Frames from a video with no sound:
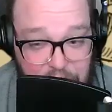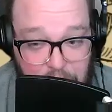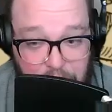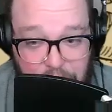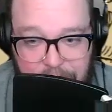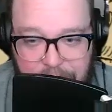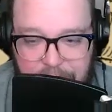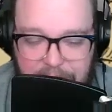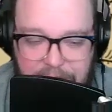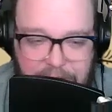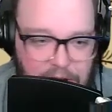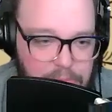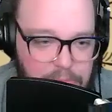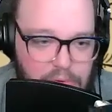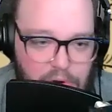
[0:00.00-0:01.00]
you know,
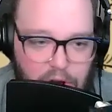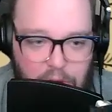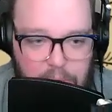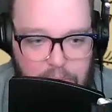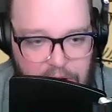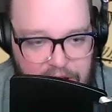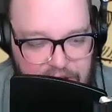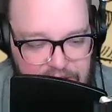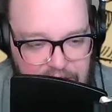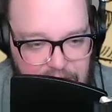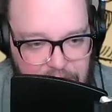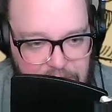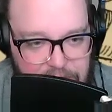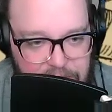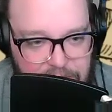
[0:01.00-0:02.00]
a brawl breaks
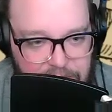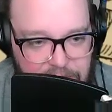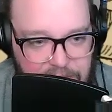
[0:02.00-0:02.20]
out,